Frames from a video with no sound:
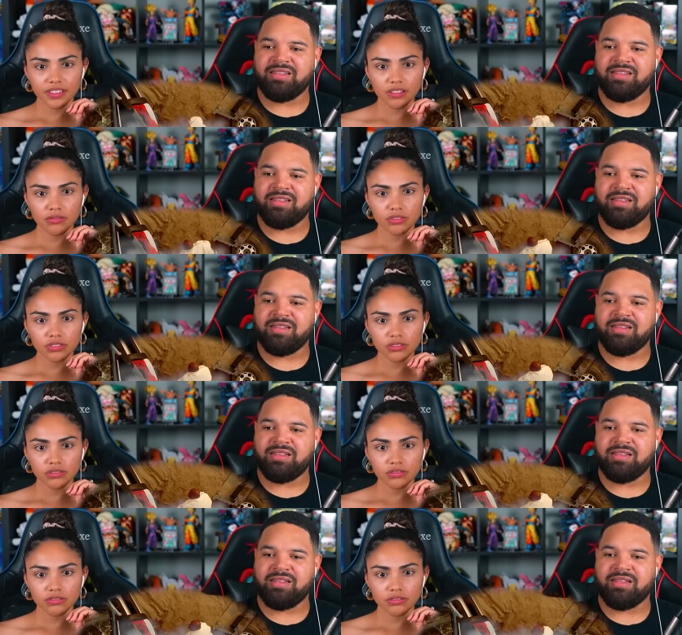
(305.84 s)
Speaker 1: Oh shit.
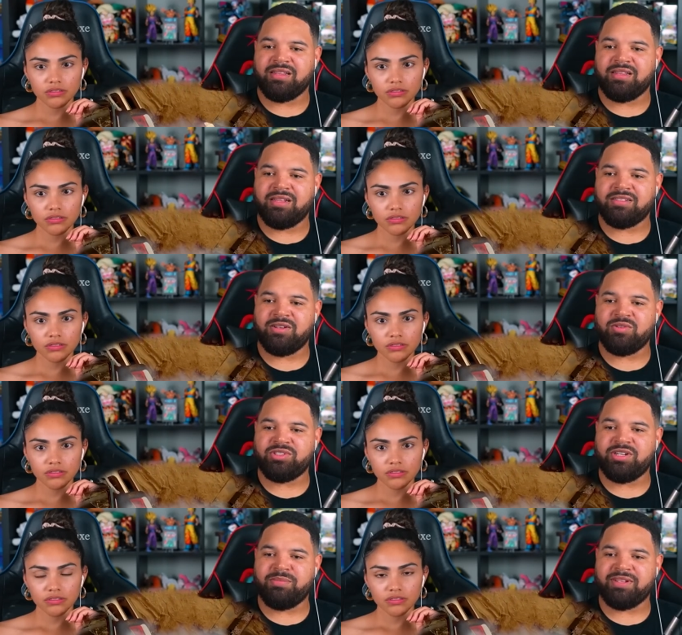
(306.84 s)
Speaker 2: This whole
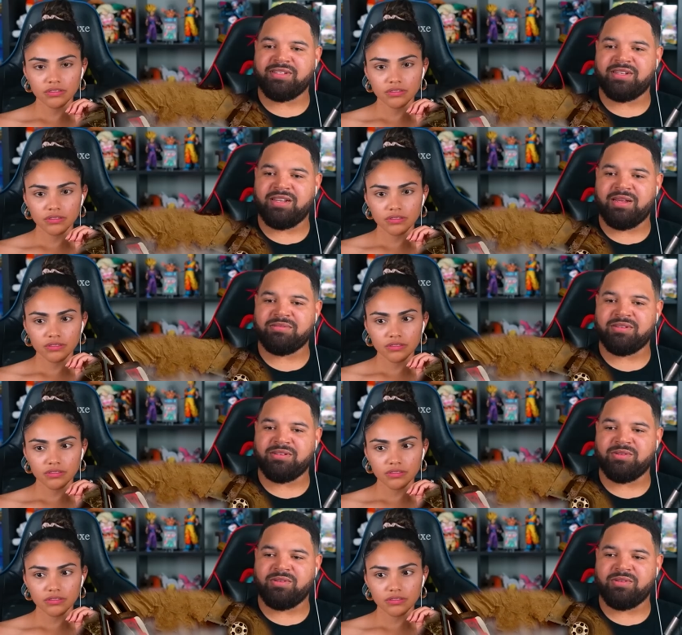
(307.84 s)
shit about to collapse on dude.